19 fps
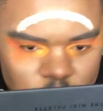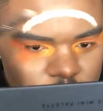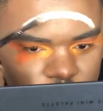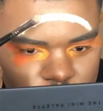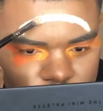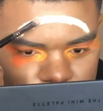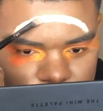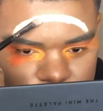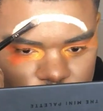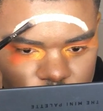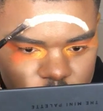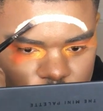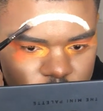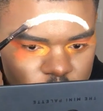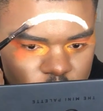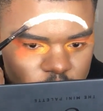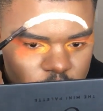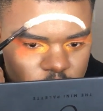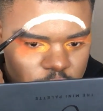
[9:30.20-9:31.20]
Pray for
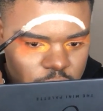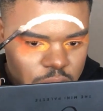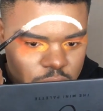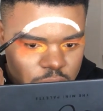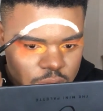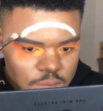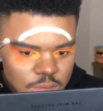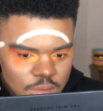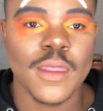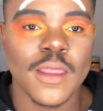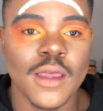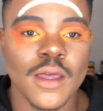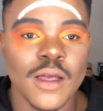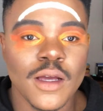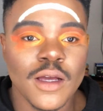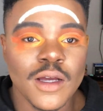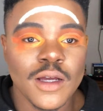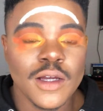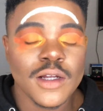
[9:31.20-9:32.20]
me.
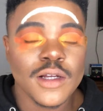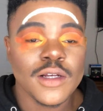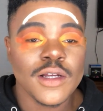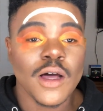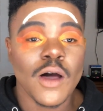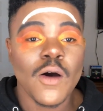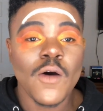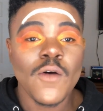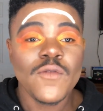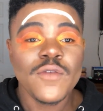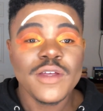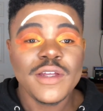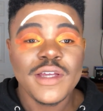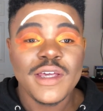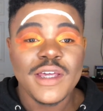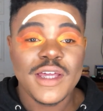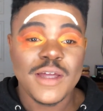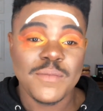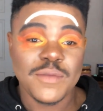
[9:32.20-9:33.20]
Now hopefully to
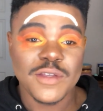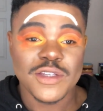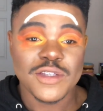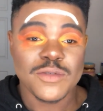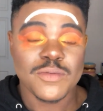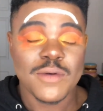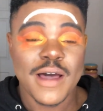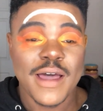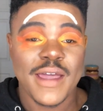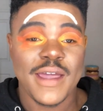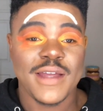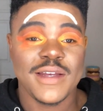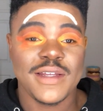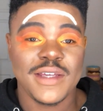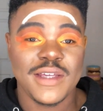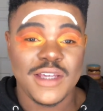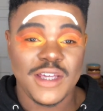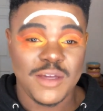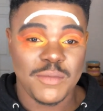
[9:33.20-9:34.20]
keep this white and to
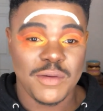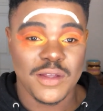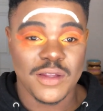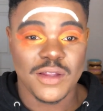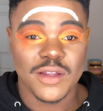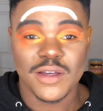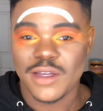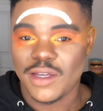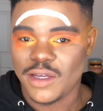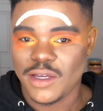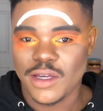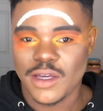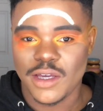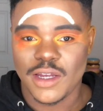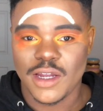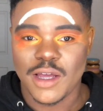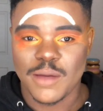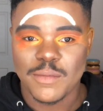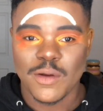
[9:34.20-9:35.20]
keep it looking
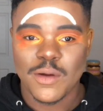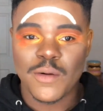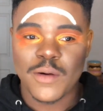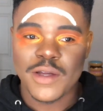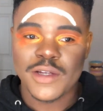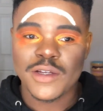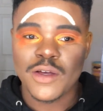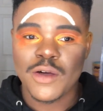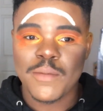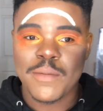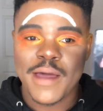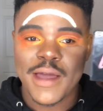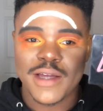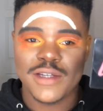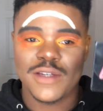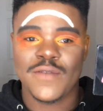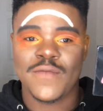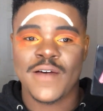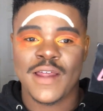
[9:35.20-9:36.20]
good, I'm going to go back
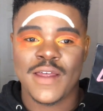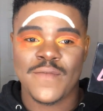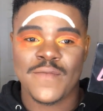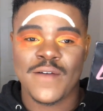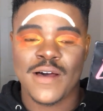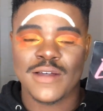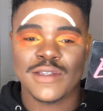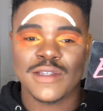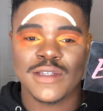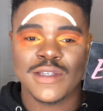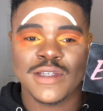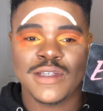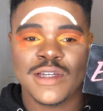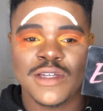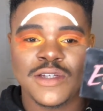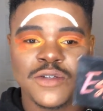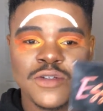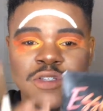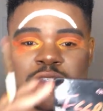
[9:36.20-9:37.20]
into Violet Voss's
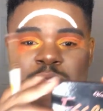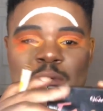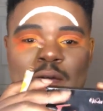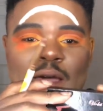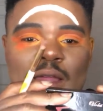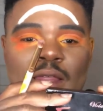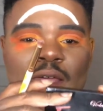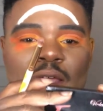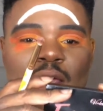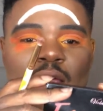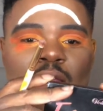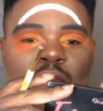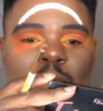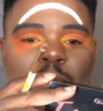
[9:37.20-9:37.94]
Essentials palette, and